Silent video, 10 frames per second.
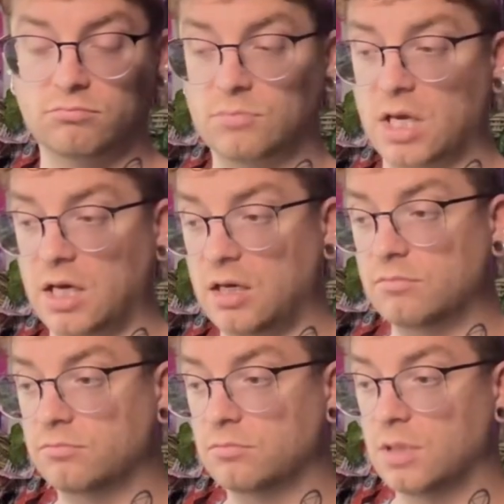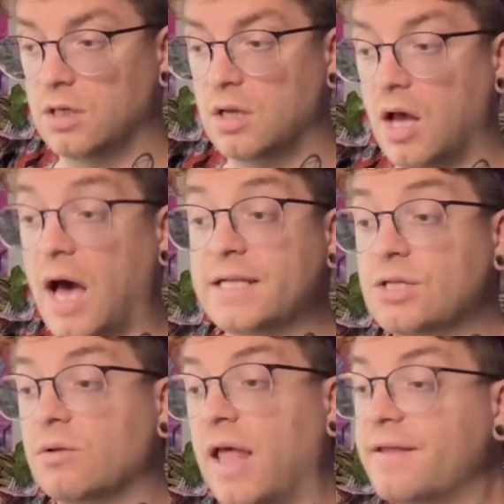Yeah. I
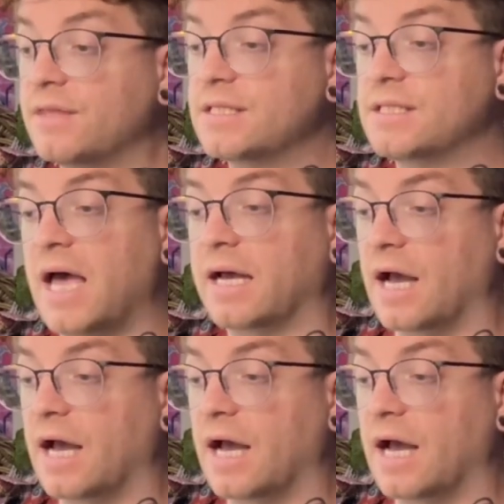do like this deck.